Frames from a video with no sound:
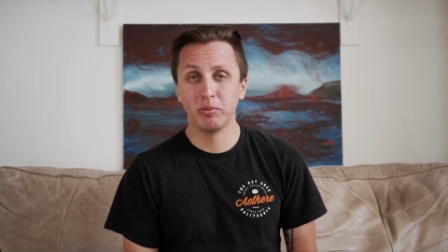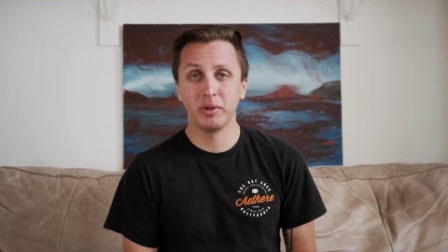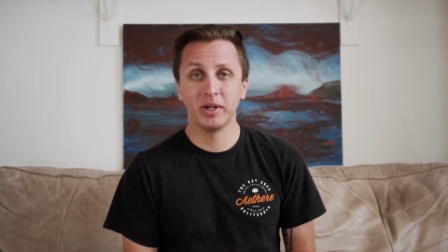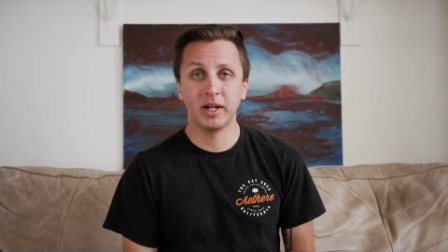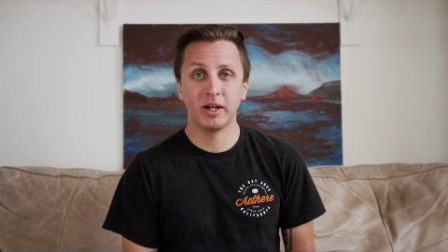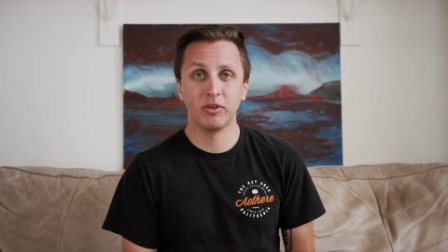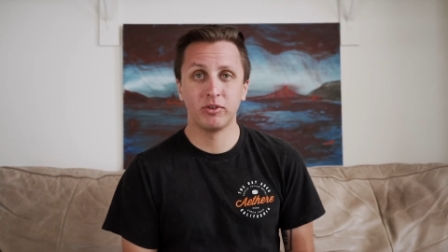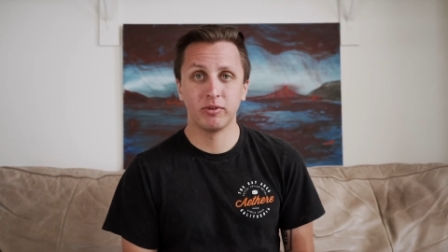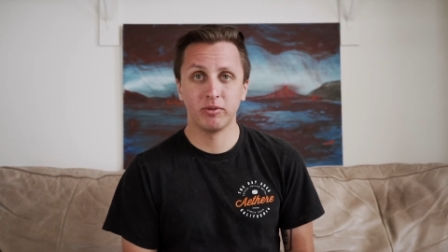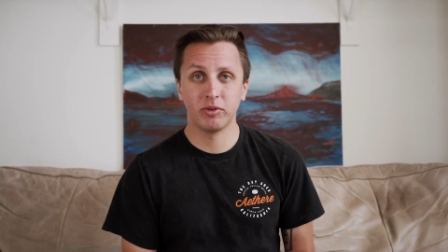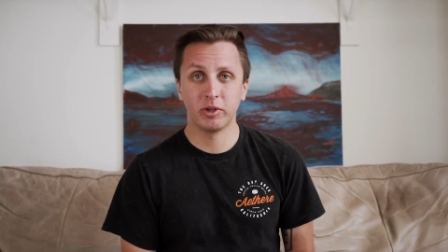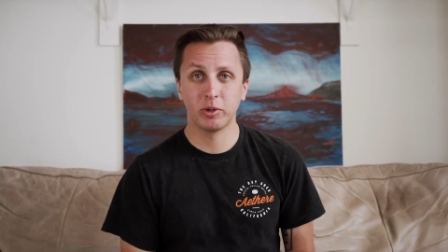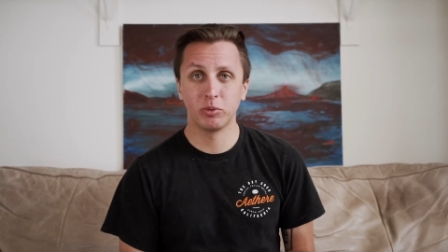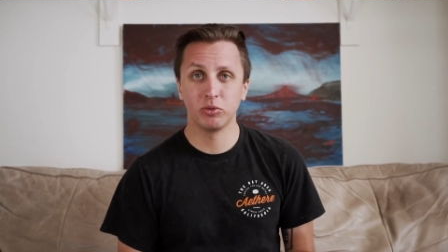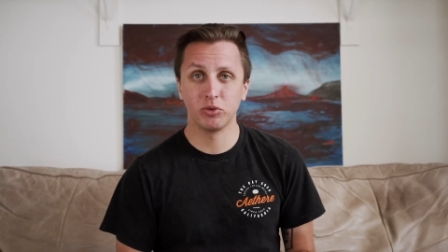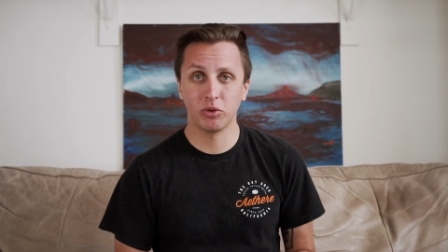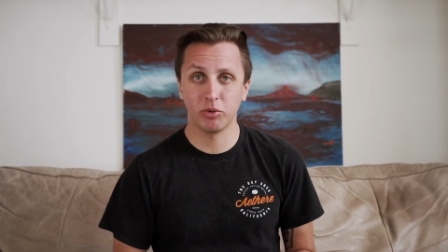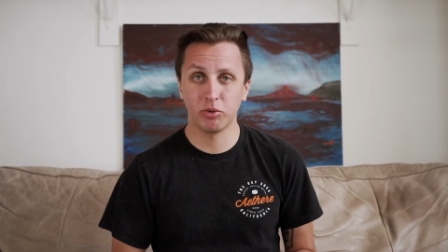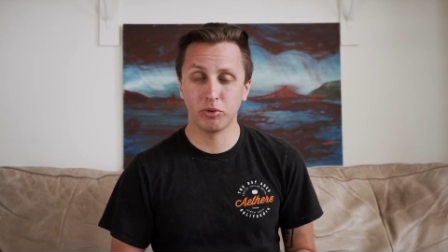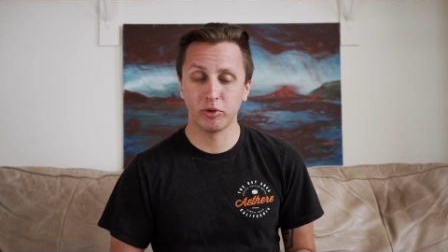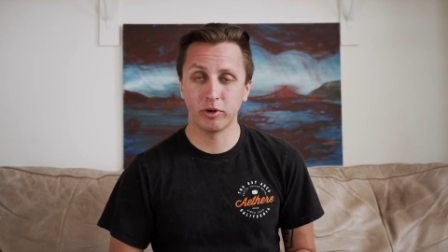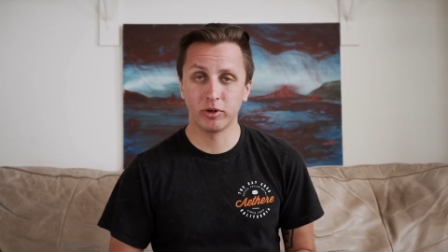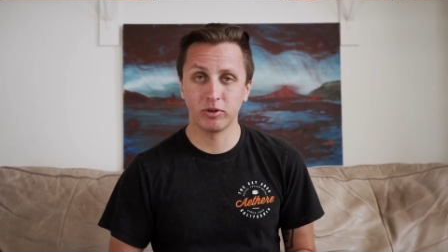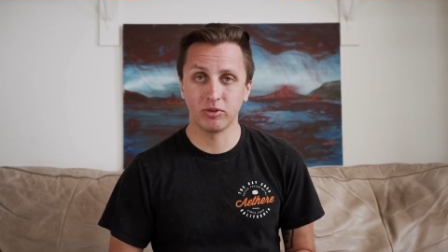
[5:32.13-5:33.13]
be nice if there was a
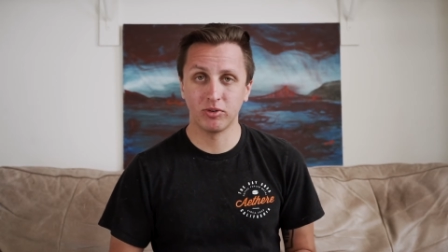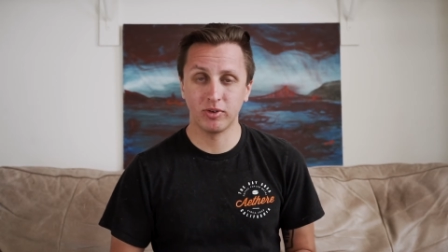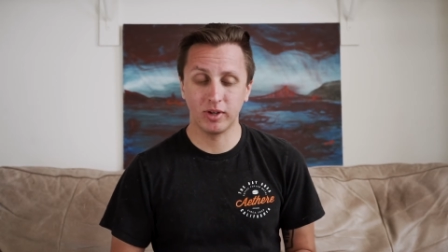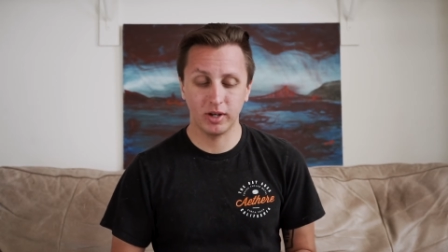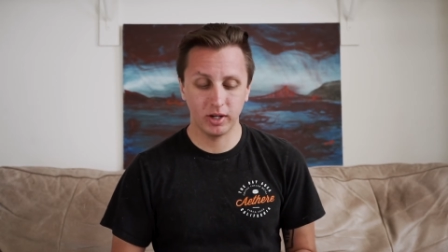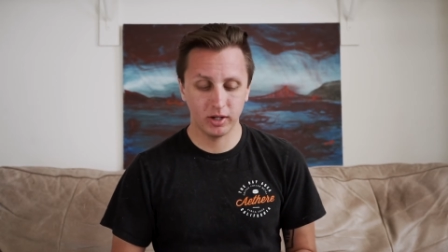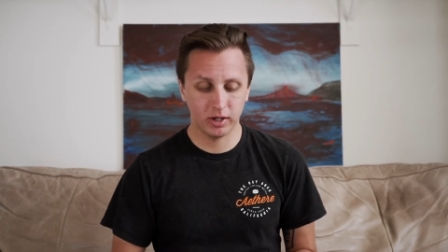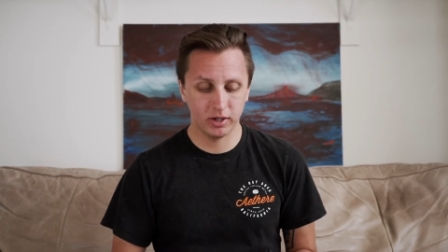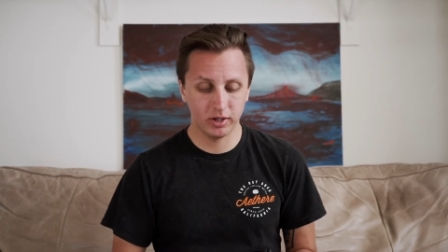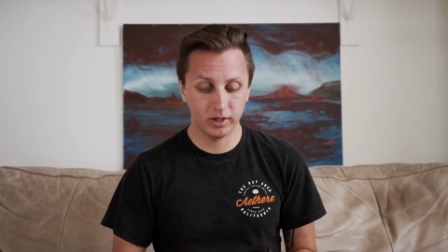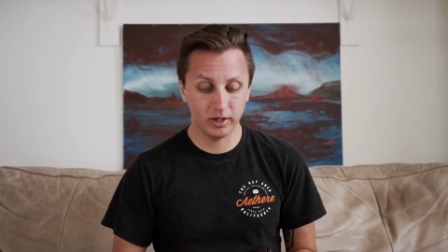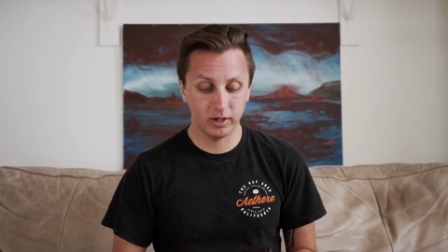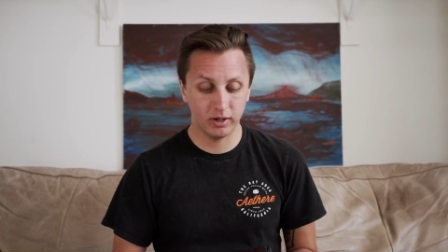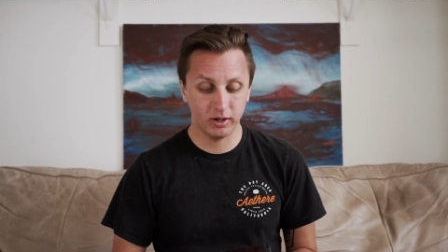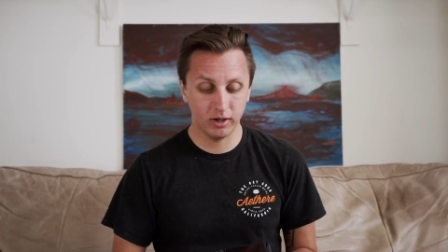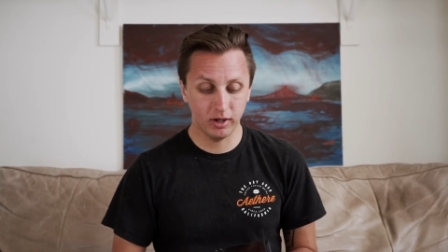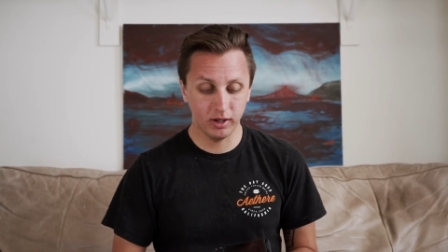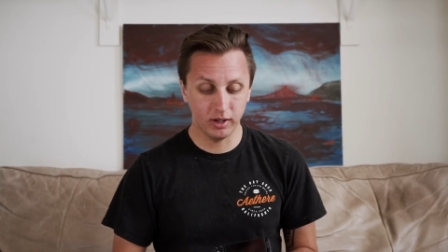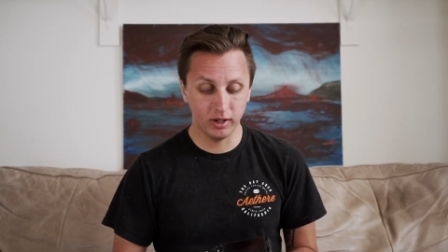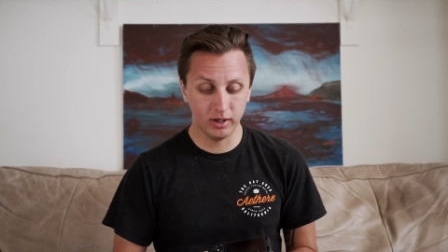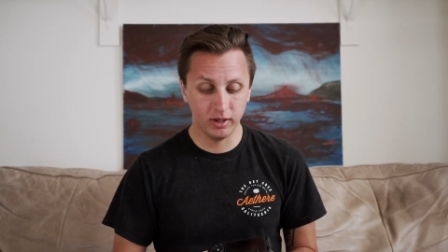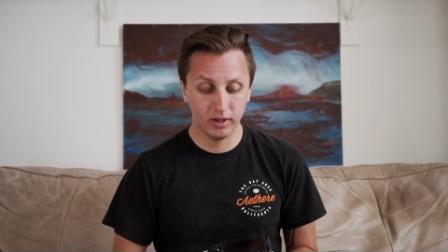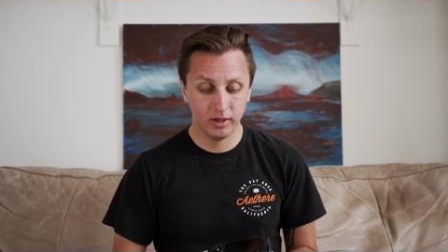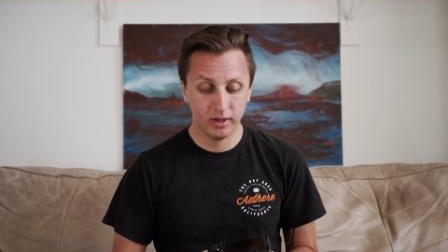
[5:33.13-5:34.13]
third setting on here, a
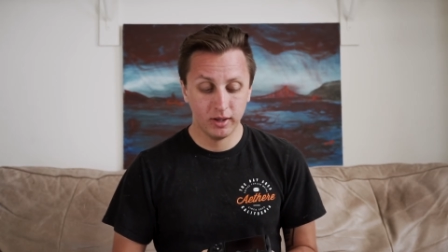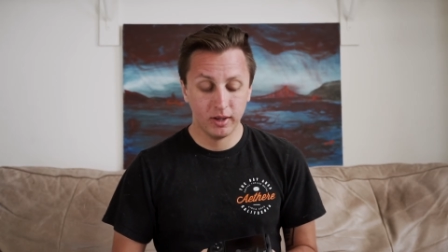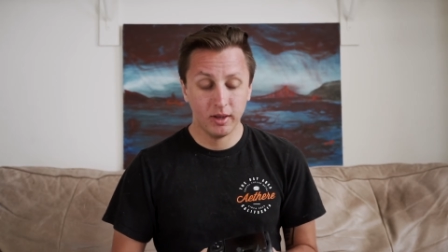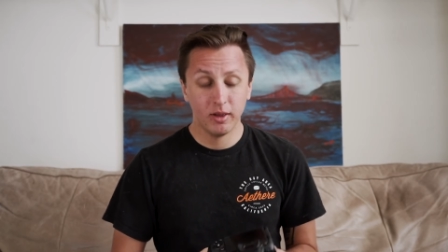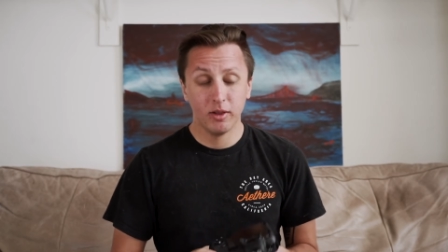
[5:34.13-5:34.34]
uh,